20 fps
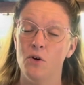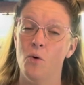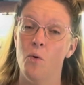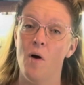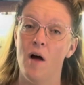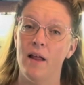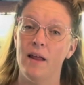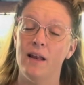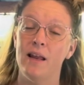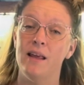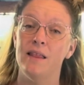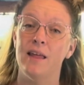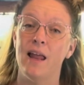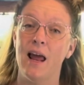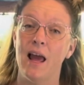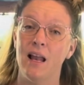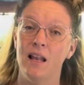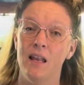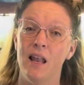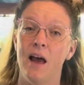quality that
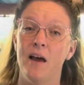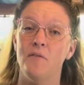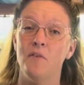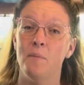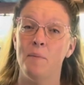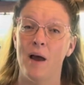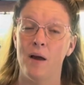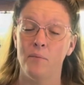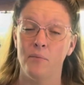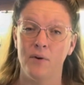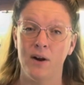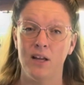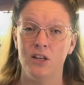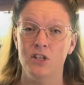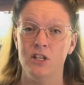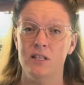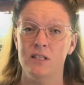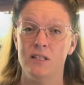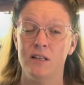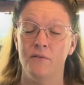I love about
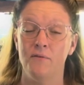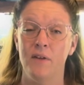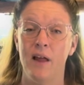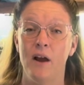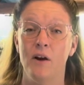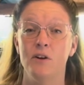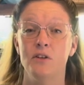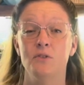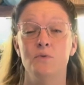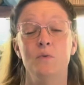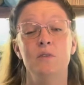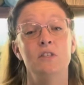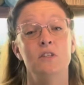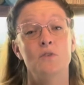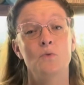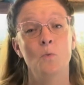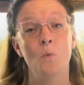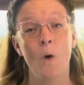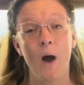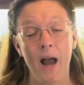branching sunflowers, which
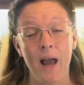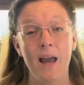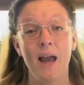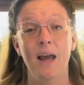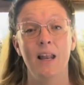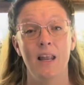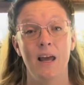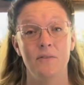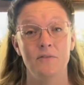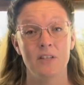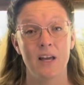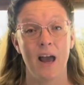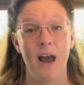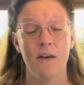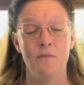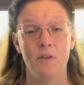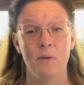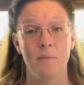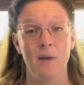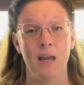is why I love to
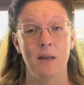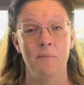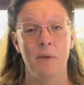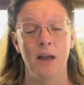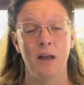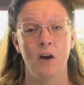have them in my